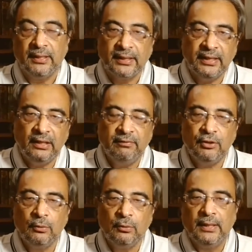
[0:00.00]
And again, when
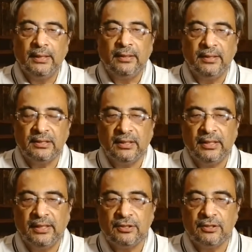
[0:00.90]
you
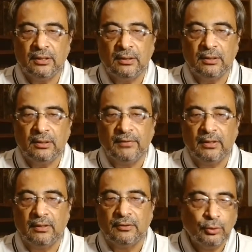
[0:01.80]
disengage, uh,
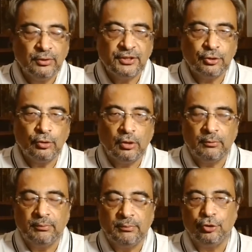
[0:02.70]
uh, rudeness should
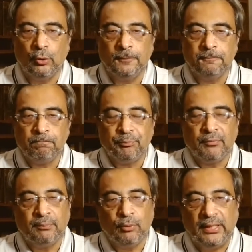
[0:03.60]
not be shown
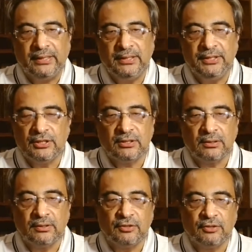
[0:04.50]
politely just
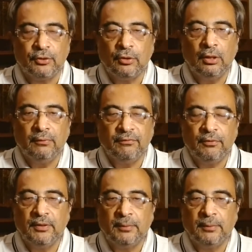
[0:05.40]
just withdraw from that